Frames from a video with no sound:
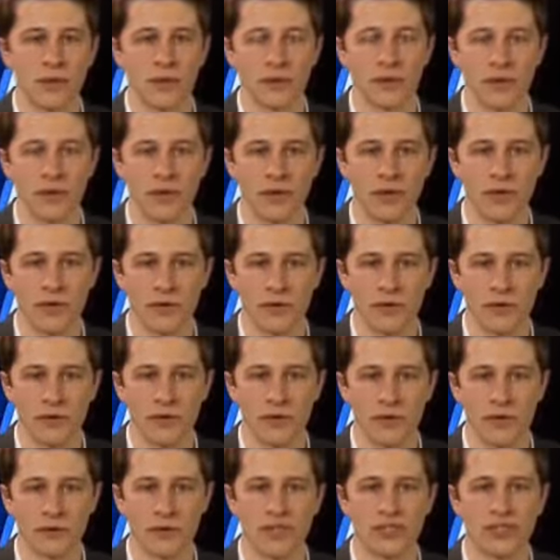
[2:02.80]
the flow
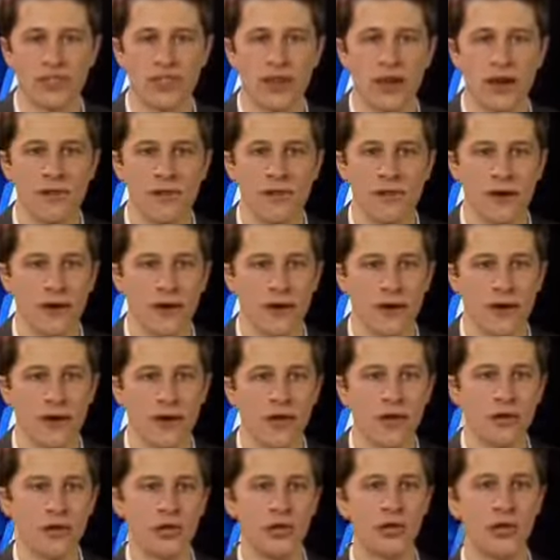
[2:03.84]
before it reached that far.
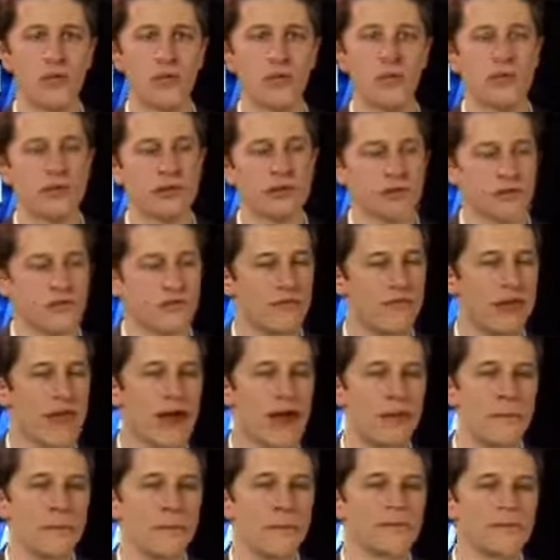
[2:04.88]
Do we believe
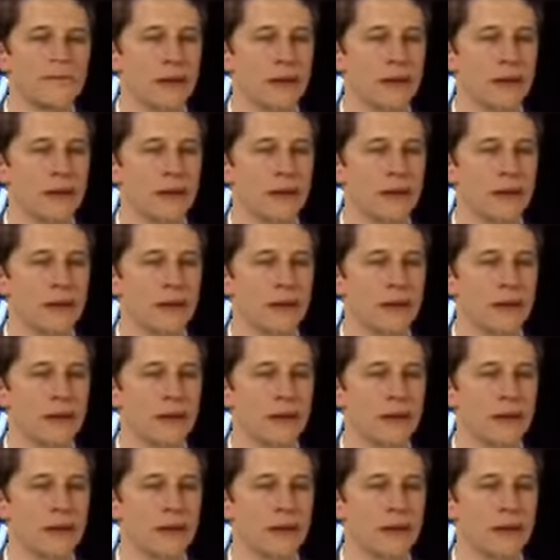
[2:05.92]
that?